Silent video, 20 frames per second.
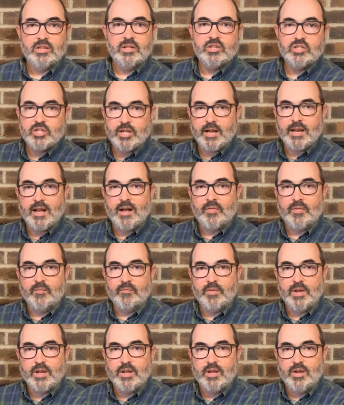check out the
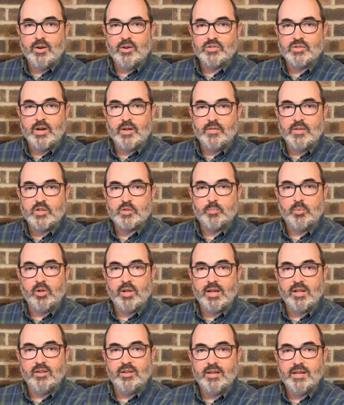videos on this
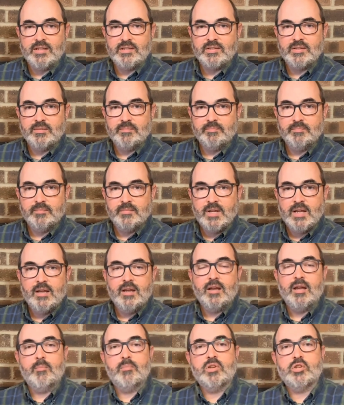playlist
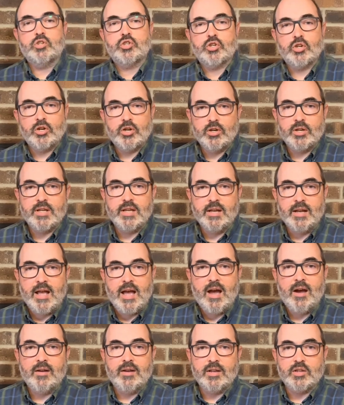and be sure to get
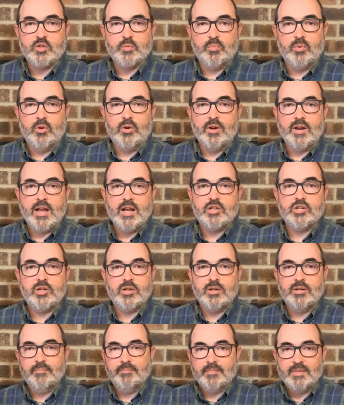out and explore
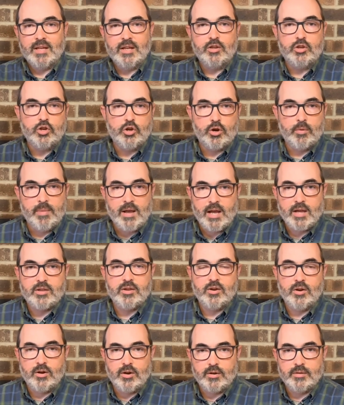nature in your
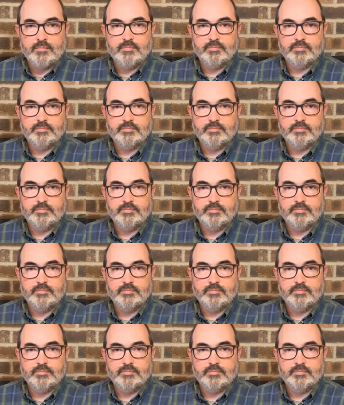backyard.